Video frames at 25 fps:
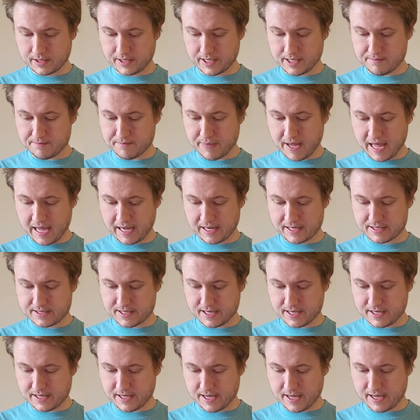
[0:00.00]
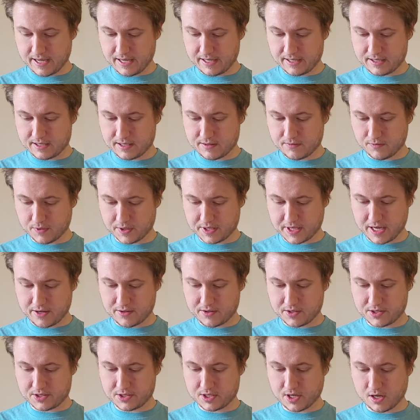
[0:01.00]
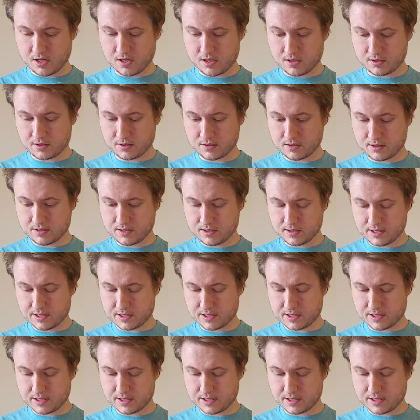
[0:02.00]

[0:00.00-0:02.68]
Get Back, Take 8, Without a Song.